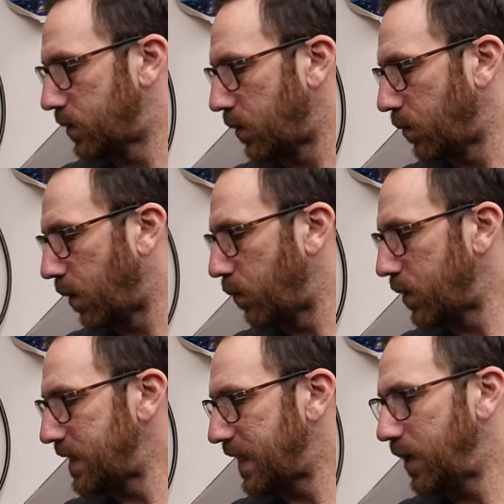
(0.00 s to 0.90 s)
So I
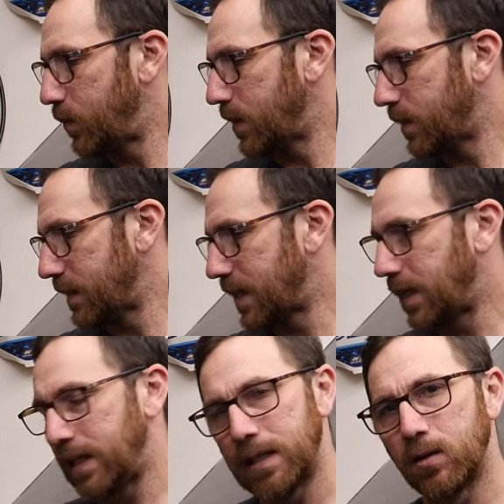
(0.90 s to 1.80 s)
wanted to keep it as
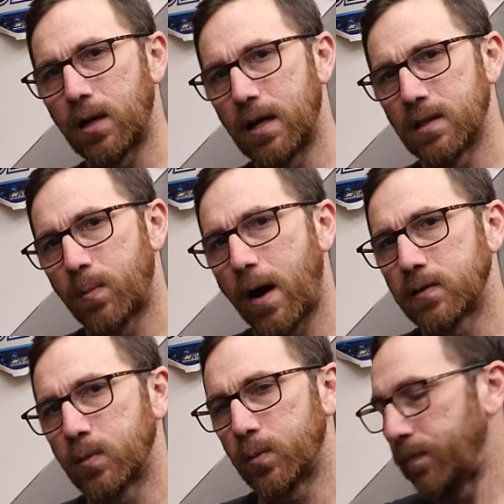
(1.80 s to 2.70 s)
clean looking as
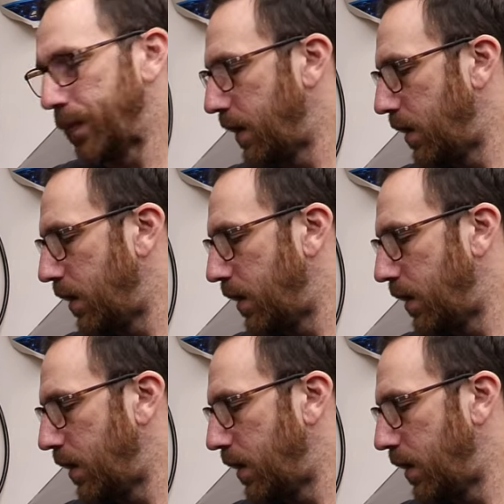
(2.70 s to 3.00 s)
possible.